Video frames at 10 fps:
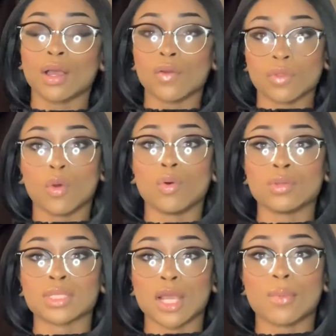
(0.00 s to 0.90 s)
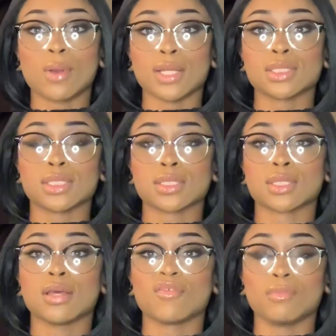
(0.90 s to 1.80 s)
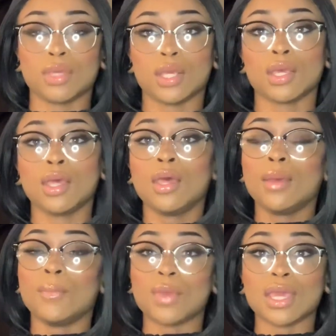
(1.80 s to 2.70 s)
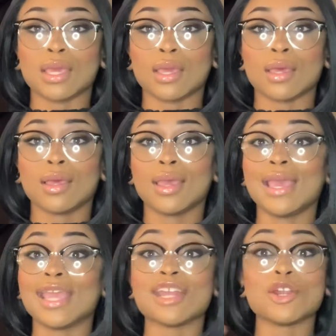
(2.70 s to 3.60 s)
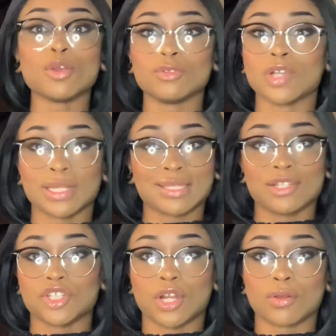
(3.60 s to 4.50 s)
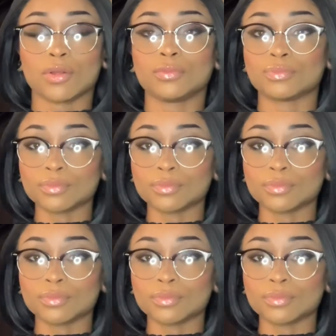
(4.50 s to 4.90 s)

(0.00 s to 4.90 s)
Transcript: of the whole entire process of me making a new dress in general